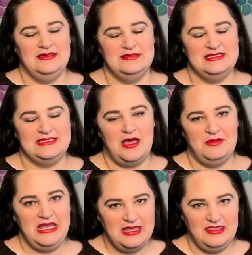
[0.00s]

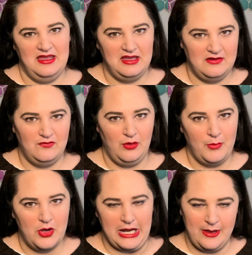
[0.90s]
stopping and thinking for
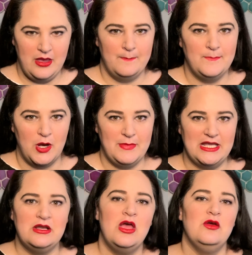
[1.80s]
a
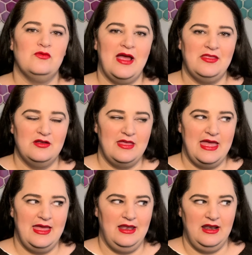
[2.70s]
moment rather
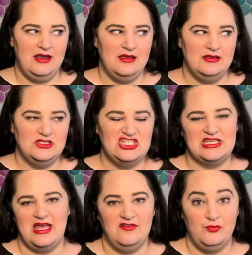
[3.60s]
than just
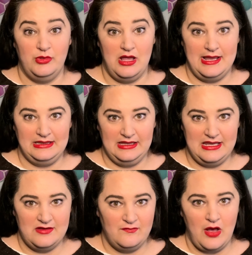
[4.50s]
kind of
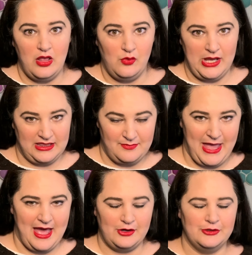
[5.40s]
blindly following the
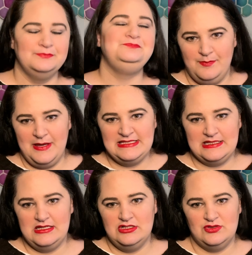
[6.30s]
pattern.
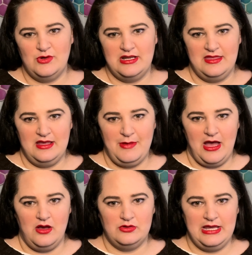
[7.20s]
Basically, you just want to think
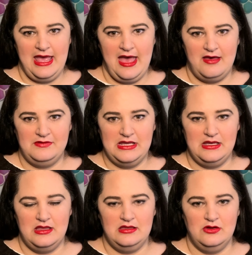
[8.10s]
about
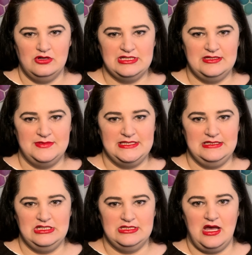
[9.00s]
having your slip
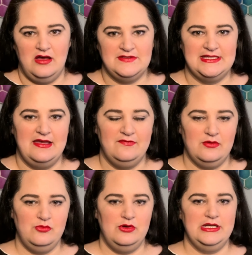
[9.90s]
stitches offset
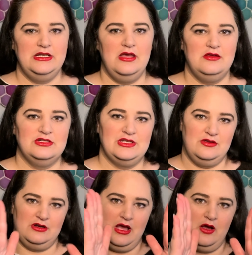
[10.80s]
from one another so they're
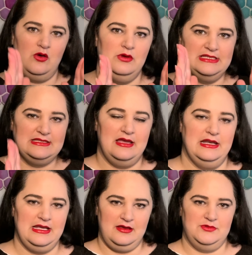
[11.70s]
not always
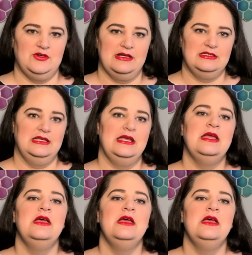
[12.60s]
lining up directly